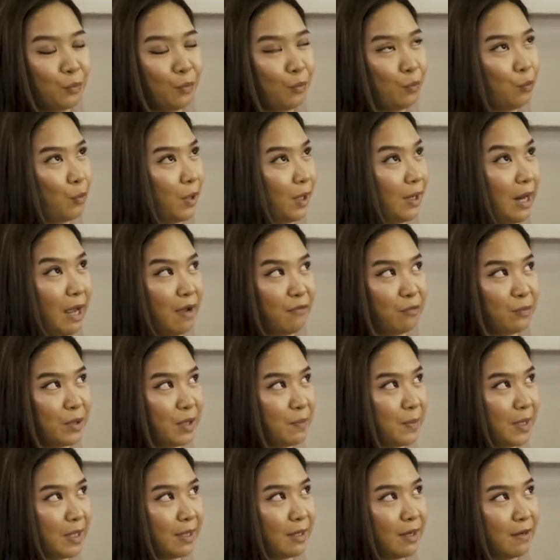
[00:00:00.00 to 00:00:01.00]
what have we
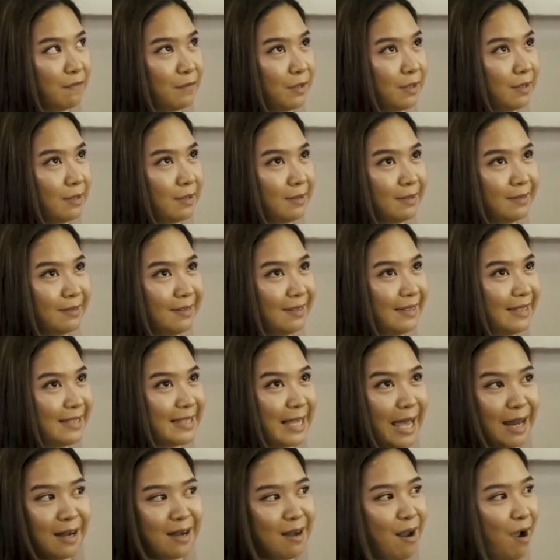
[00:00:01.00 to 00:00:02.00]
been given? Is
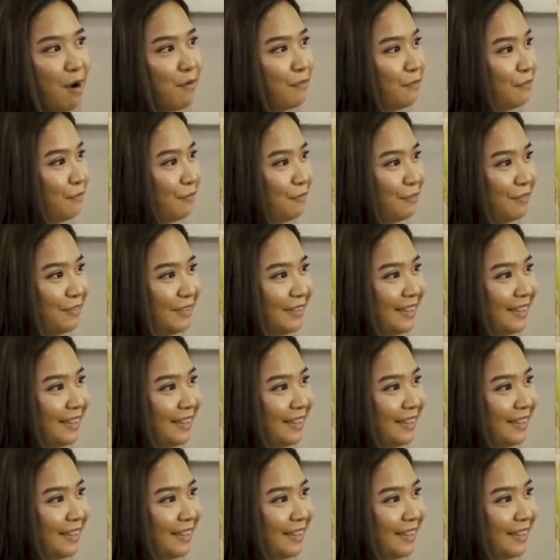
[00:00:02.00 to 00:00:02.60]
that enough?